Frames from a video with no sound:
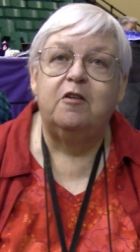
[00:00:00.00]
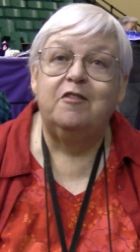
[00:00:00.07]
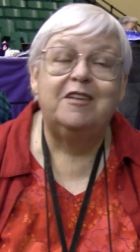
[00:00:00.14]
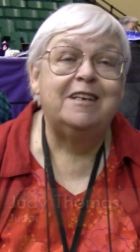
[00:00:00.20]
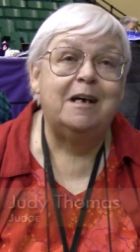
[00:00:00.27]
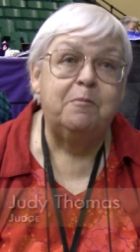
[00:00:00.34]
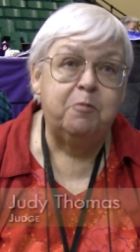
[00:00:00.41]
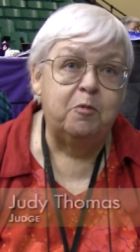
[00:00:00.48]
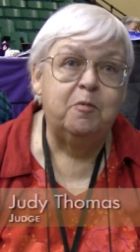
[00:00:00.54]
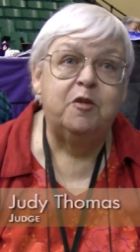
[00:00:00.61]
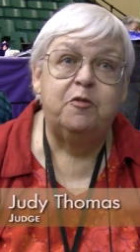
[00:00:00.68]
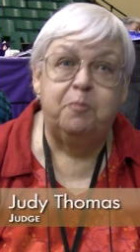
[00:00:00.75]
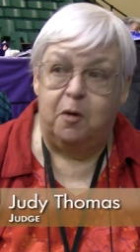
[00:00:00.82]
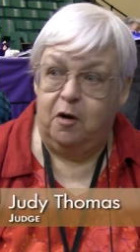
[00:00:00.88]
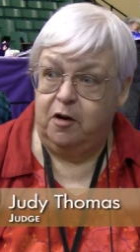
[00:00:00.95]
of it,
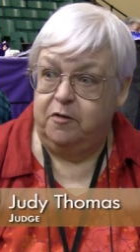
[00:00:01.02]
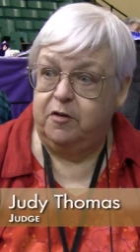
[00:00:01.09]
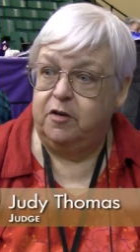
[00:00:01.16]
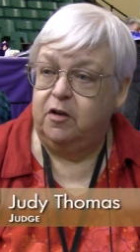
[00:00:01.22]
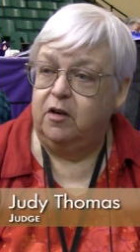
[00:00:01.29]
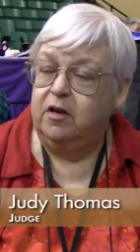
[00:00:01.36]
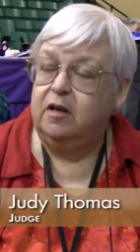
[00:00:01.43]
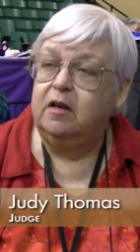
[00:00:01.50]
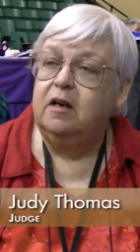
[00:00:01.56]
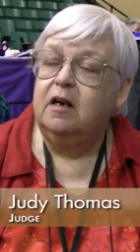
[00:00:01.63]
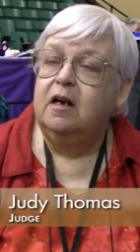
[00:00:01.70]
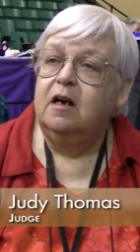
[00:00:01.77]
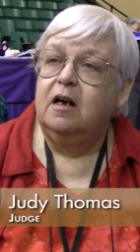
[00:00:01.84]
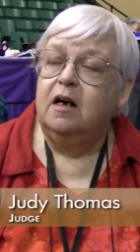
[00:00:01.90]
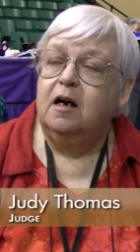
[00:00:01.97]
temperament's part of it,
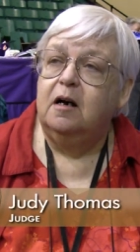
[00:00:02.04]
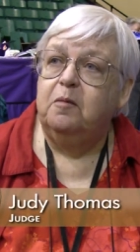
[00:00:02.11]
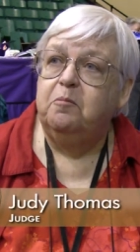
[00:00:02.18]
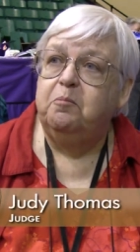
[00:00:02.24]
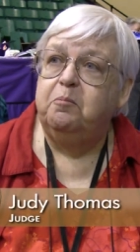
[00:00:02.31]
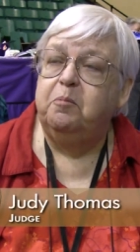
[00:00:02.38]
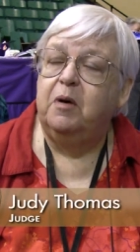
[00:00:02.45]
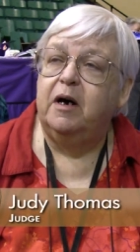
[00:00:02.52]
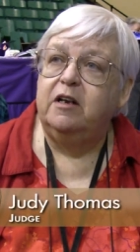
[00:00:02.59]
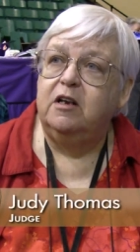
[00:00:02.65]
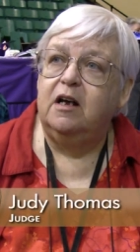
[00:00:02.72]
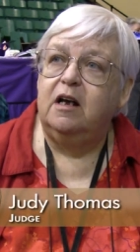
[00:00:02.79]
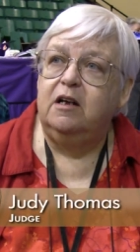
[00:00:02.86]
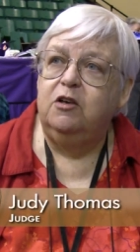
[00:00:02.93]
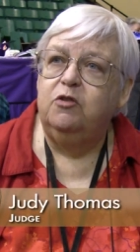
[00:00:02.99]
but
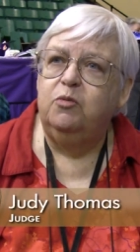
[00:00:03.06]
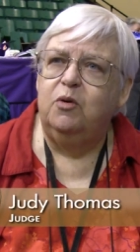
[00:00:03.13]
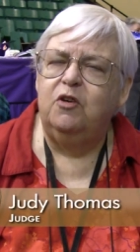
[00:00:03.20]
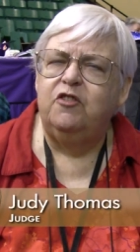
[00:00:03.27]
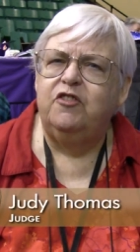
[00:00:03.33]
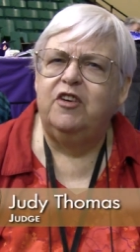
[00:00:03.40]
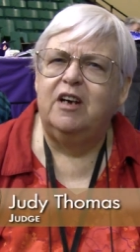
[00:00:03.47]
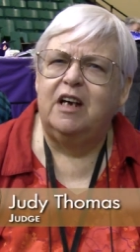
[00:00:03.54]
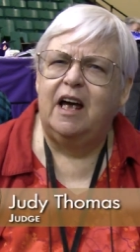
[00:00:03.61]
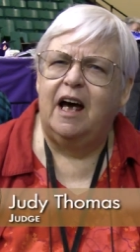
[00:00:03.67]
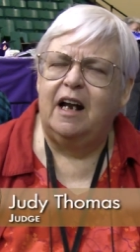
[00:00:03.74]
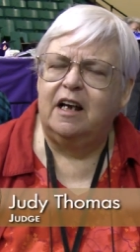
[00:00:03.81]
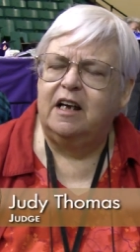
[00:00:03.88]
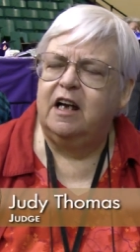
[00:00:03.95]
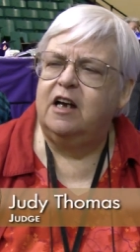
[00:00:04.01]
you will see a
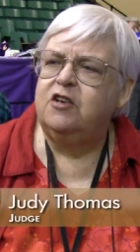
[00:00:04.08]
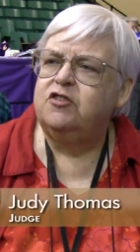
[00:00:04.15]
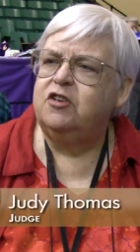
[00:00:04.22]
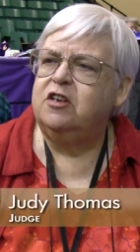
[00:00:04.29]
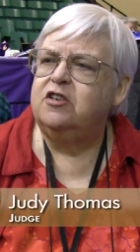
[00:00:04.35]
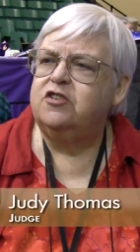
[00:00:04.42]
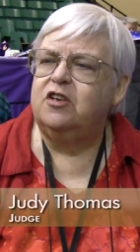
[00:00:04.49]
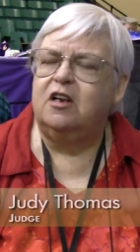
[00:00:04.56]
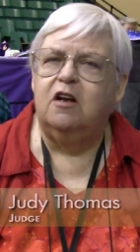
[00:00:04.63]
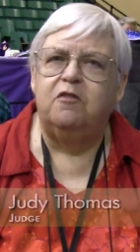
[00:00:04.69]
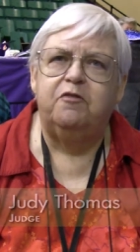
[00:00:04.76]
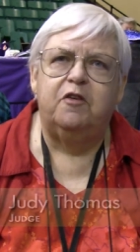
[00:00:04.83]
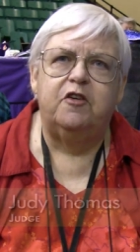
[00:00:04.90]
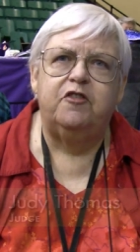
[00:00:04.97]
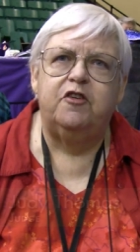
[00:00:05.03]
cat occasionally that's a little
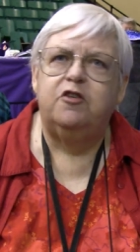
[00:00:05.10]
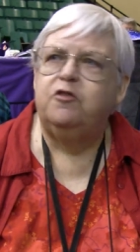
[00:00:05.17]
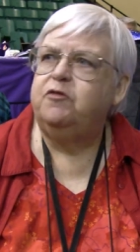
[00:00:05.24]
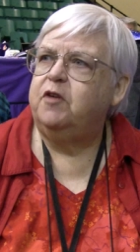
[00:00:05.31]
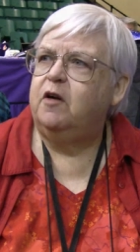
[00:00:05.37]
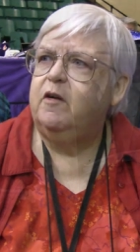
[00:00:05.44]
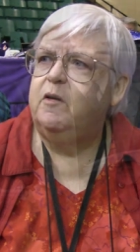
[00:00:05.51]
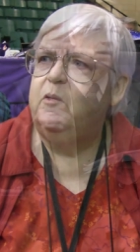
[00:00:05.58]
fussy do very